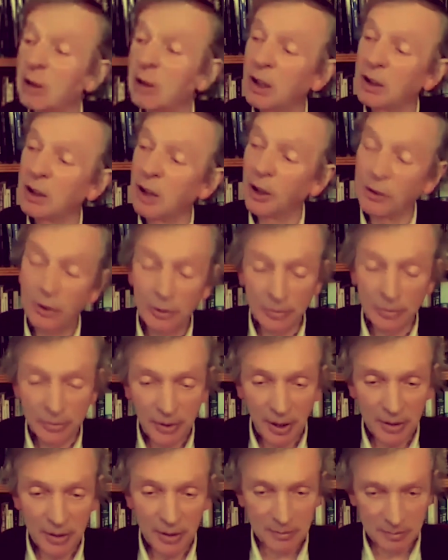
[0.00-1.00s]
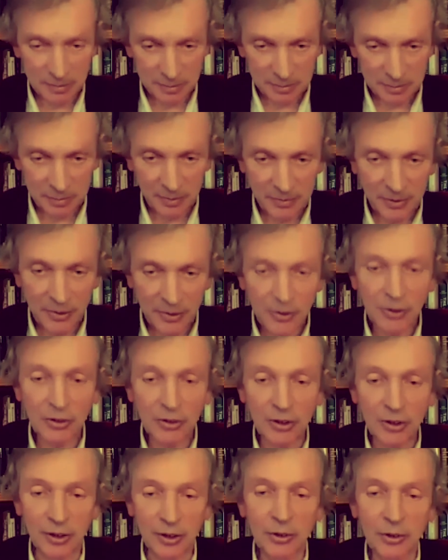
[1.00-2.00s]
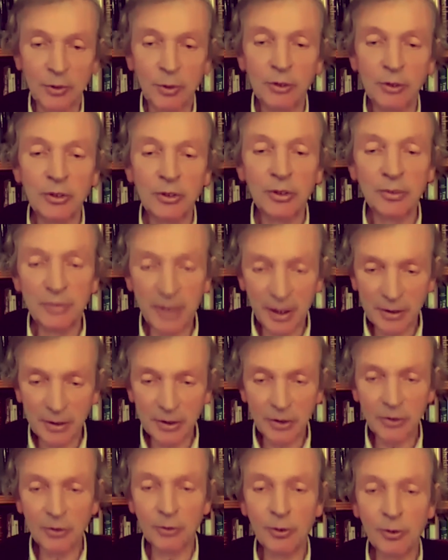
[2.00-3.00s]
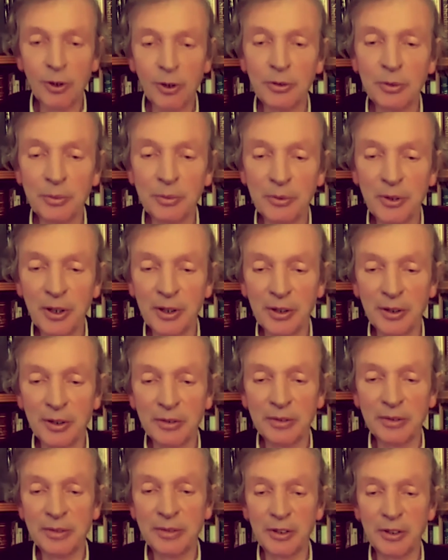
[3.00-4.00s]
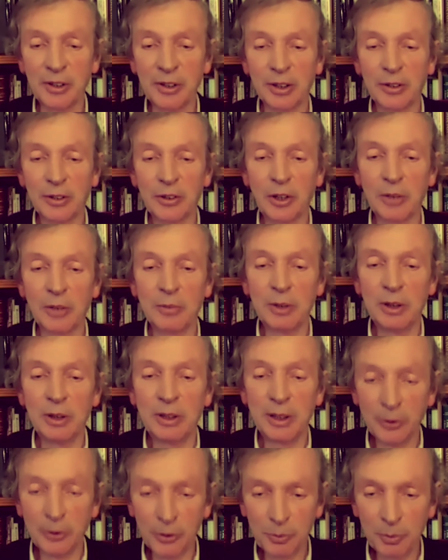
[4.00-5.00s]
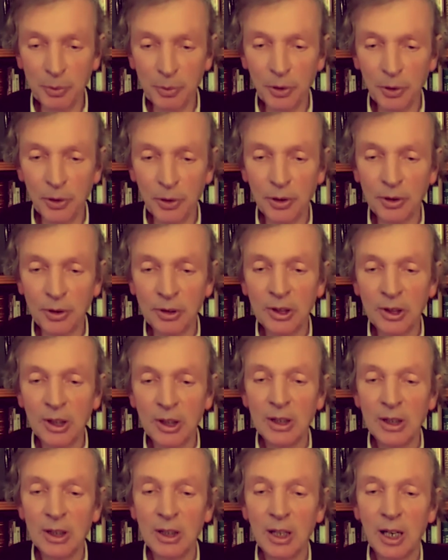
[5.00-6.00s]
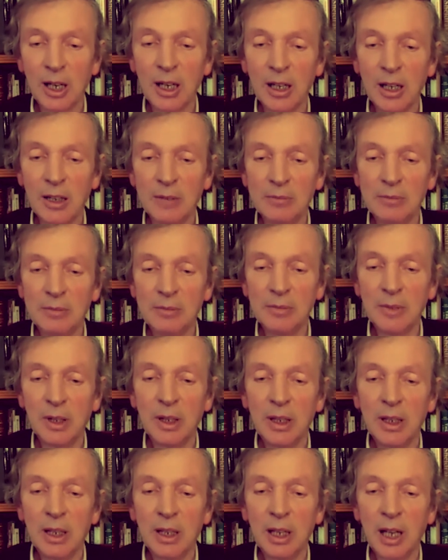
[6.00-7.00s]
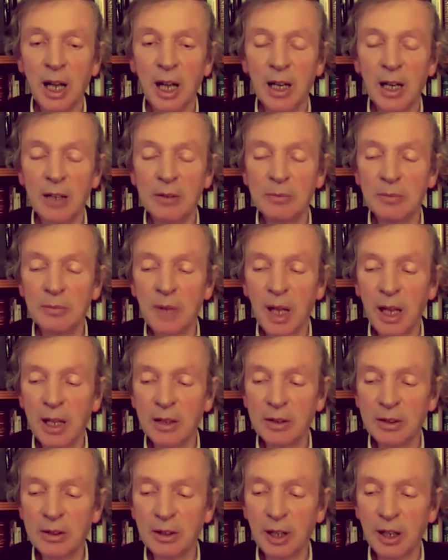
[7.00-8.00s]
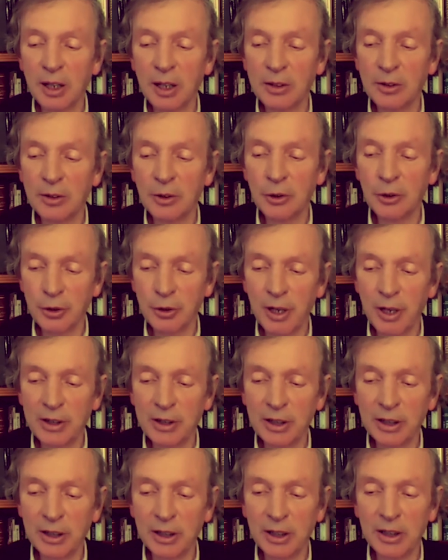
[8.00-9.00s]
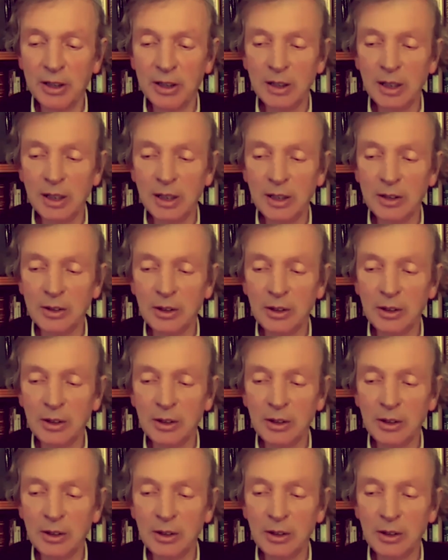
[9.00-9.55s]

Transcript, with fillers: a lot of um, the physicists, quantum, founders of quantum physics, I mean, Niels Bohr, um, um, and and Schrödinger and